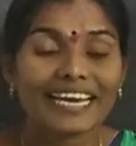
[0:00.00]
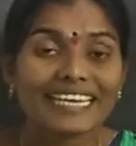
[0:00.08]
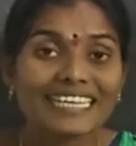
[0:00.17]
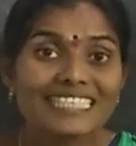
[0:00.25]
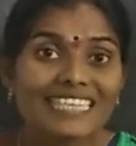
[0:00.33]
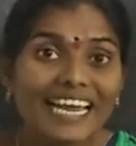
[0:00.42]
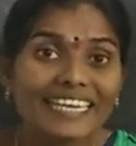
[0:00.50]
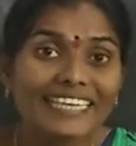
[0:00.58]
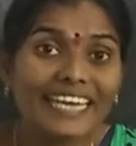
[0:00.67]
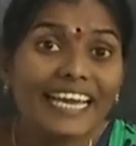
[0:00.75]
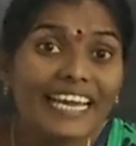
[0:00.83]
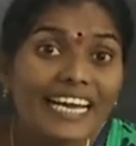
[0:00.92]
It is like
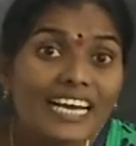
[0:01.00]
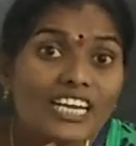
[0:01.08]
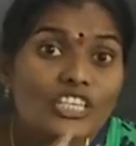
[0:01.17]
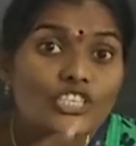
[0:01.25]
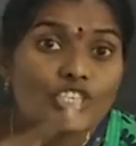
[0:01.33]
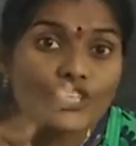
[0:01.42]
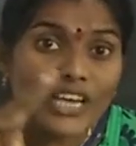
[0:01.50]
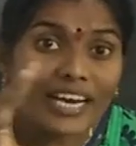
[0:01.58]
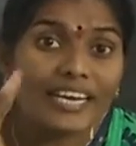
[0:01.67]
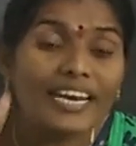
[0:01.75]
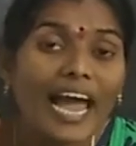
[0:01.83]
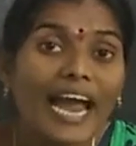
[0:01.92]
a
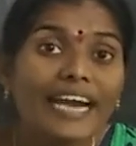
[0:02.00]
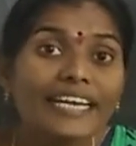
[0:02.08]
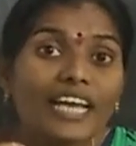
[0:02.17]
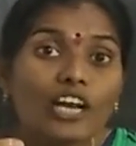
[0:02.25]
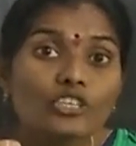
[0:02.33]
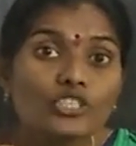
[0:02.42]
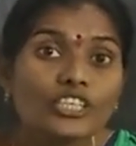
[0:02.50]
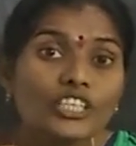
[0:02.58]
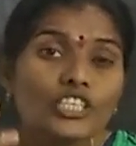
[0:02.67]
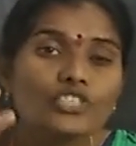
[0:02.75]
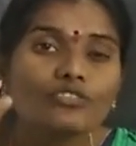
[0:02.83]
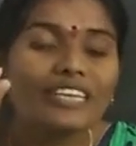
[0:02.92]
shell and also it
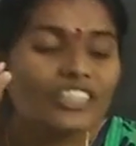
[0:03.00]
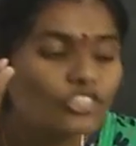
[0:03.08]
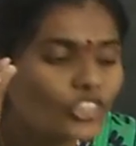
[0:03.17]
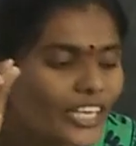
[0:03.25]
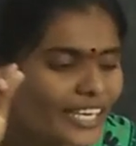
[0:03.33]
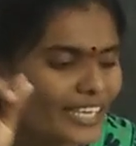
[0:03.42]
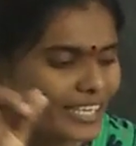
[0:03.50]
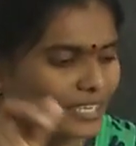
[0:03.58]
is very thin.